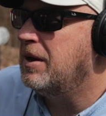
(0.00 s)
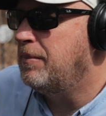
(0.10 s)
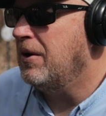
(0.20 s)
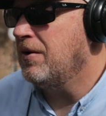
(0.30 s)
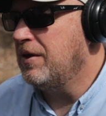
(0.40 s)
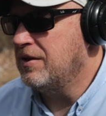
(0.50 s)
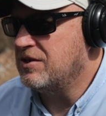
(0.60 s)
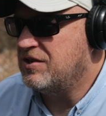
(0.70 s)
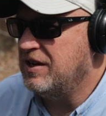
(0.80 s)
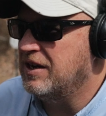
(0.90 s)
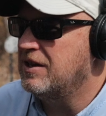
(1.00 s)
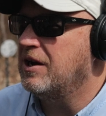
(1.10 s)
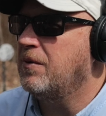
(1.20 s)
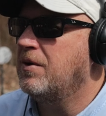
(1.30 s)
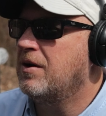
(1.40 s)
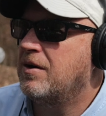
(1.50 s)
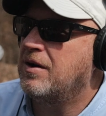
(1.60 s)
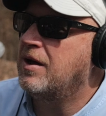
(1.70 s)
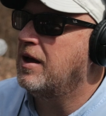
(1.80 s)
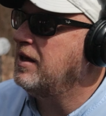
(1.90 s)
But apparently there's a scene in there
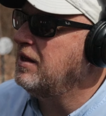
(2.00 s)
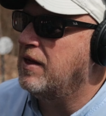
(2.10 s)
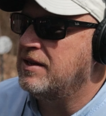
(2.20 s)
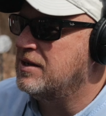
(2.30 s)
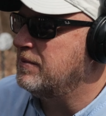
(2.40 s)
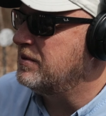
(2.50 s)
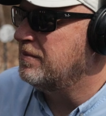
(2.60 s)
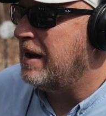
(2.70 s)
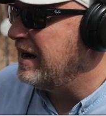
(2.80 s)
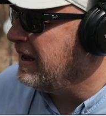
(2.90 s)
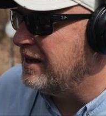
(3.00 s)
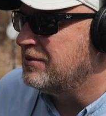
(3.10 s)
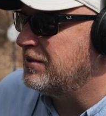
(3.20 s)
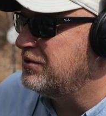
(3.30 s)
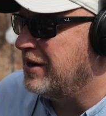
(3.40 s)
where he lights up some bad guys with